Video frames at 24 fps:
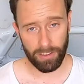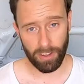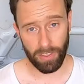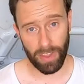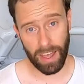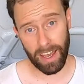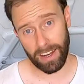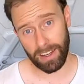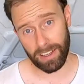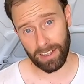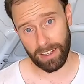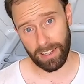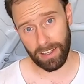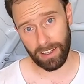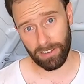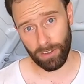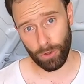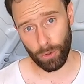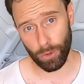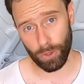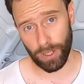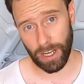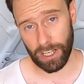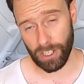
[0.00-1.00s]
So that is
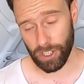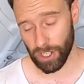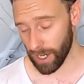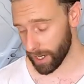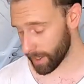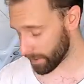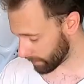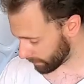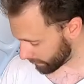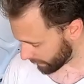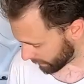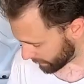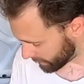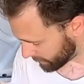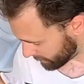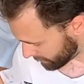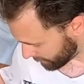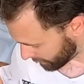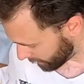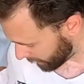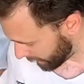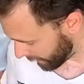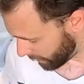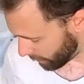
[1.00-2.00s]
an oil catch can, and that
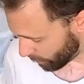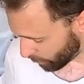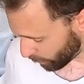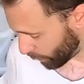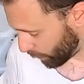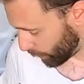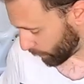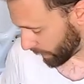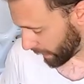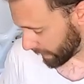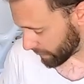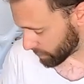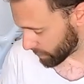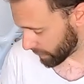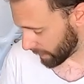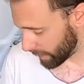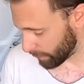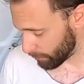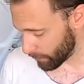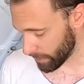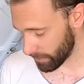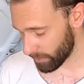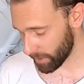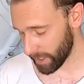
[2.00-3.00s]
is our oil catch
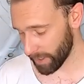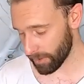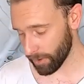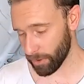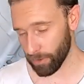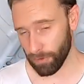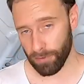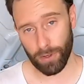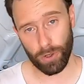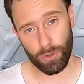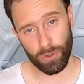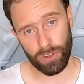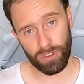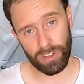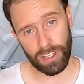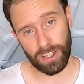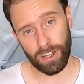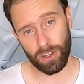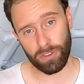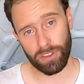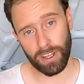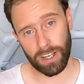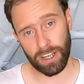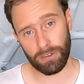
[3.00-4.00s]
can. Once I get those filters
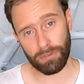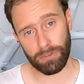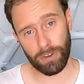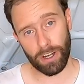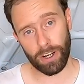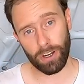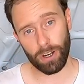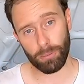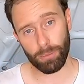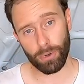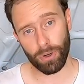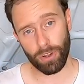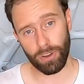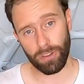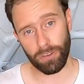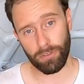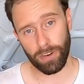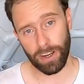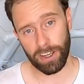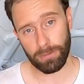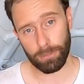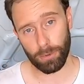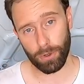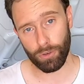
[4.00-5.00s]
in, I'll take a photo and put it on the
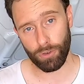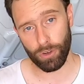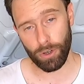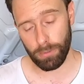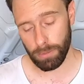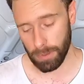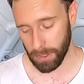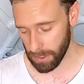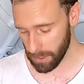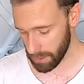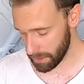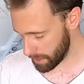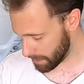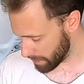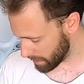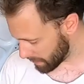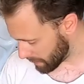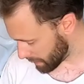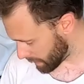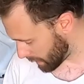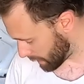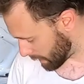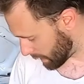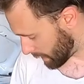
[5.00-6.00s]
Facebook group.
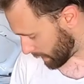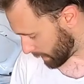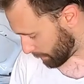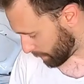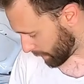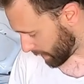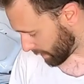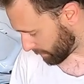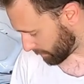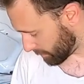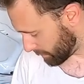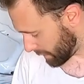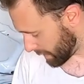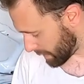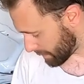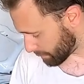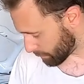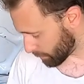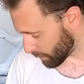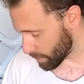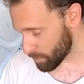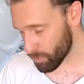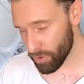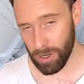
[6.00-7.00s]
Uh, apart from
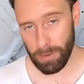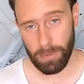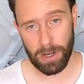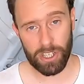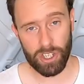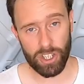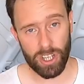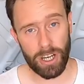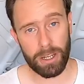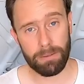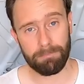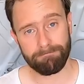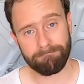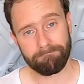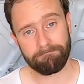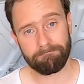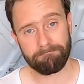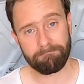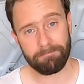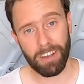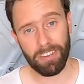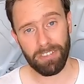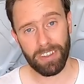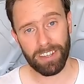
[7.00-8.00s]
that, we're pretty much done.
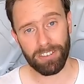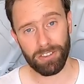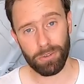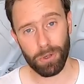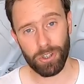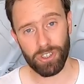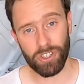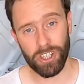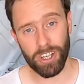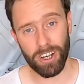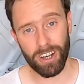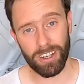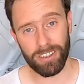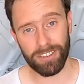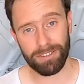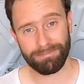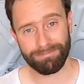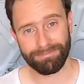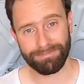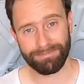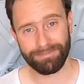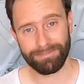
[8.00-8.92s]
Thanks for watching, guys.